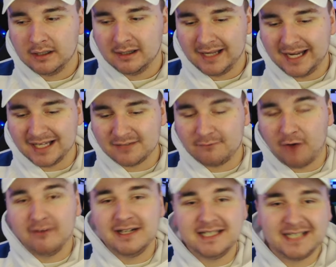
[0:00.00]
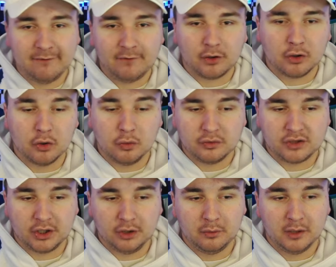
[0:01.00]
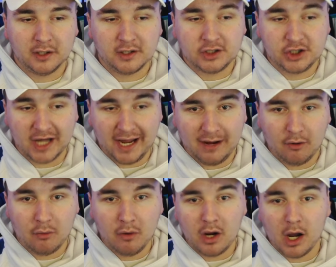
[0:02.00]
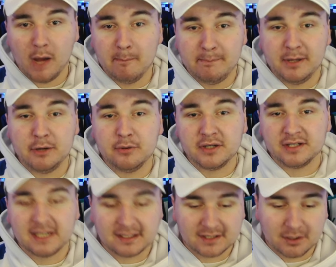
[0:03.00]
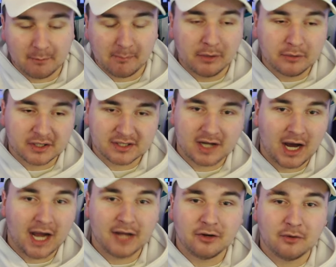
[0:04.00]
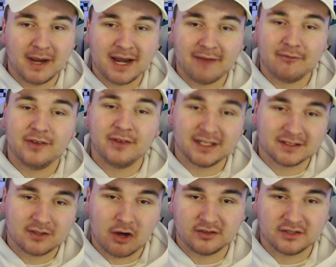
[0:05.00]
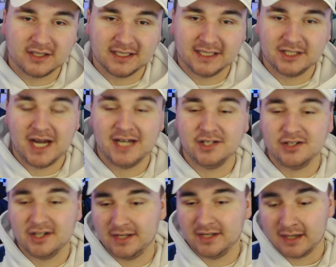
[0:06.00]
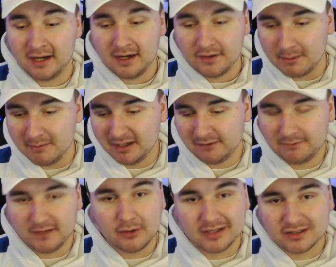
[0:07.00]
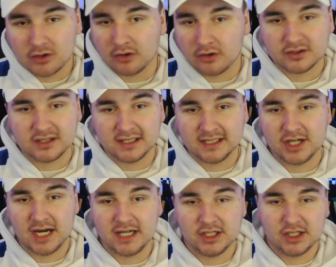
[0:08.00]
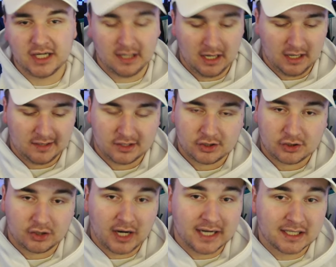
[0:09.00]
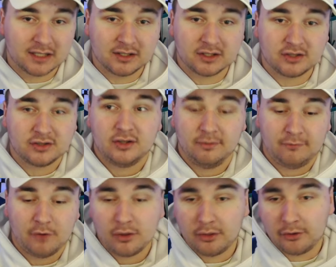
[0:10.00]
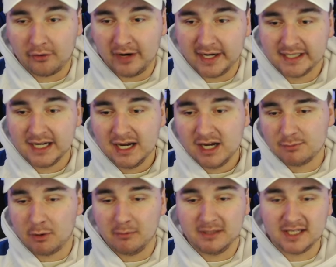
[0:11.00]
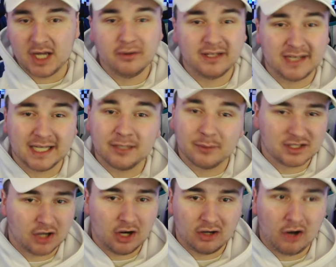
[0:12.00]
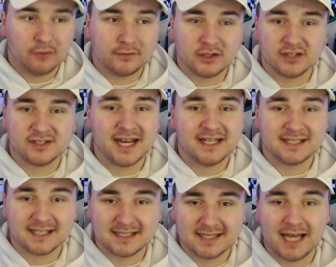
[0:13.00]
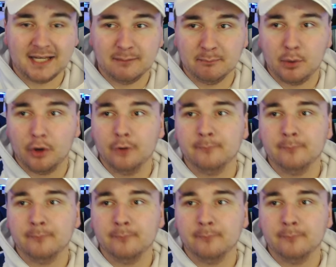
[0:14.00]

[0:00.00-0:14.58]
it's very difficult to gel and build a system, build a style where everything's constantly changing. I think the midfield is constantly changing. The front three is probably the only thing which often stays the same, but